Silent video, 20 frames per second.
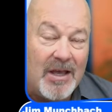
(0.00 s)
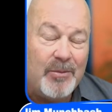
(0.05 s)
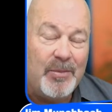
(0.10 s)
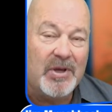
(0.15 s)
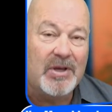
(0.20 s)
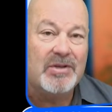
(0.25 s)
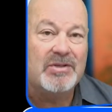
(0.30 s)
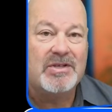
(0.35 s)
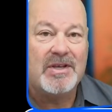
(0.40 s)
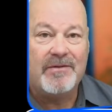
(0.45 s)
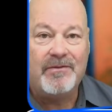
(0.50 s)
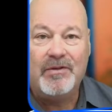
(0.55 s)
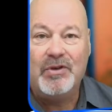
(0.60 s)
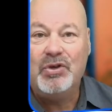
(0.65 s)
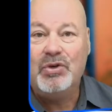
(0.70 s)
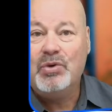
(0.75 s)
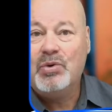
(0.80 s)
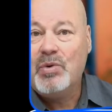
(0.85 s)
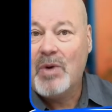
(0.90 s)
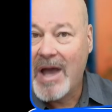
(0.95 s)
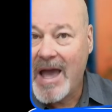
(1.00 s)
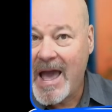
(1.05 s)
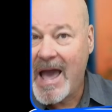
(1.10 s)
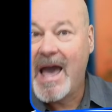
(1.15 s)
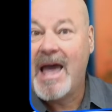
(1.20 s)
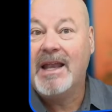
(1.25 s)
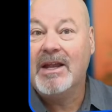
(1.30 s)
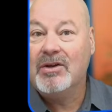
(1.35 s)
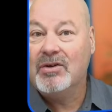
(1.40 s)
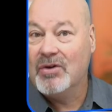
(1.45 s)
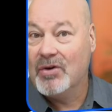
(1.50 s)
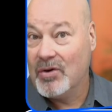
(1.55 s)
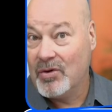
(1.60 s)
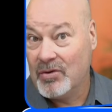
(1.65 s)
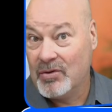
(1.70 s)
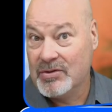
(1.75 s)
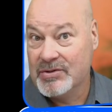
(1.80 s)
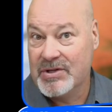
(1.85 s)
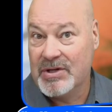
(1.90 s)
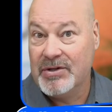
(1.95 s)
Because if you added
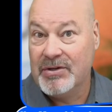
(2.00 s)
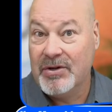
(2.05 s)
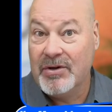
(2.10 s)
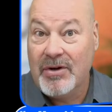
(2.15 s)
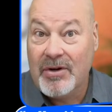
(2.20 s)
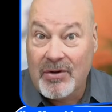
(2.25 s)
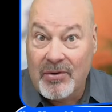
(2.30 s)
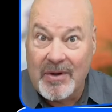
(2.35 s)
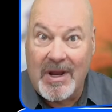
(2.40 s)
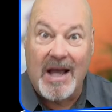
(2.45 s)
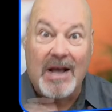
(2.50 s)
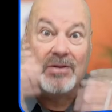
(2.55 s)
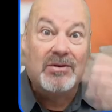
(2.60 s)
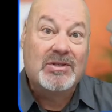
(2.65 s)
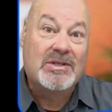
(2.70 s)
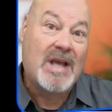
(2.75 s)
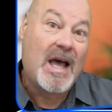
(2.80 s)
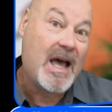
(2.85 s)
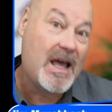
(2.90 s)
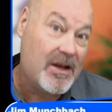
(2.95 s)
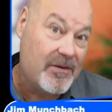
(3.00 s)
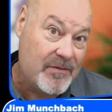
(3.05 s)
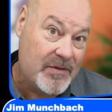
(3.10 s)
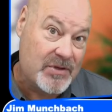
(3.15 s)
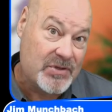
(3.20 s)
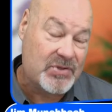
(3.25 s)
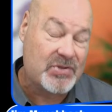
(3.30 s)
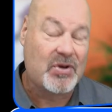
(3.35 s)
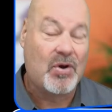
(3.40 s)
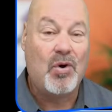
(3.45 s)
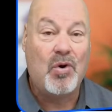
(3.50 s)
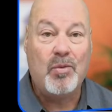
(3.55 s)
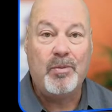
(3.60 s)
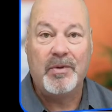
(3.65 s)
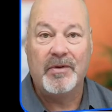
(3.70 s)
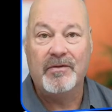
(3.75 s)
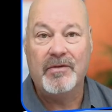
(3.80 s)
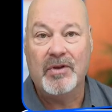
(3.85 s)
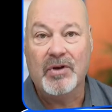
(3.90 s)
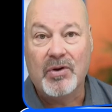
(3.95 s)
goals on your own outside of the scope
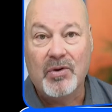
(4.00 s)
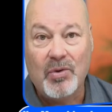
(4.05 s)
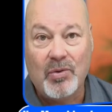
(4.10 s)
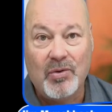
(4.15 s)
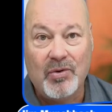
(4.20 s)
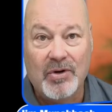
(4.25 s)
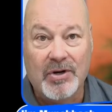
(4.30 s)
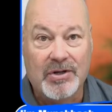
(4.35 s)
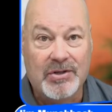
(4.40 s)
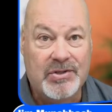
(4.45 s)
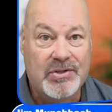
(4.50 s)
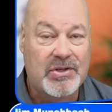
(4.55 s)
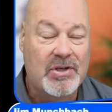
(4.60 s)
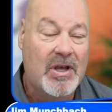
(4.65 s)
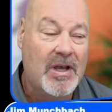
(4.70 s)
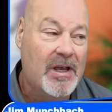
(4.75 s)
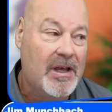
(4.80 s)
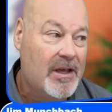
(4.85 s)
of the course,